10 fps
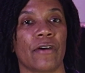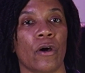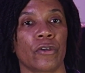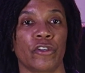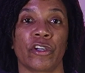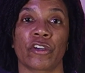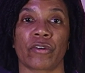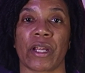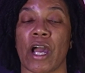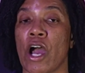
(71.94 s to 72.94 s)
Evo, you can
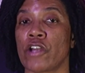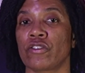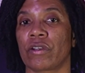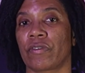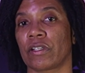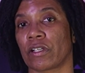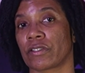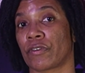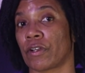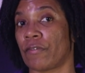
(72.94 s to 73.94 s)
create 100 different looks
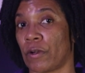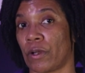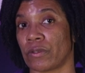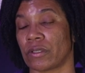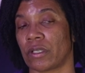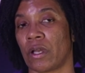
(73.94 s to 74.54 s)
for your photos.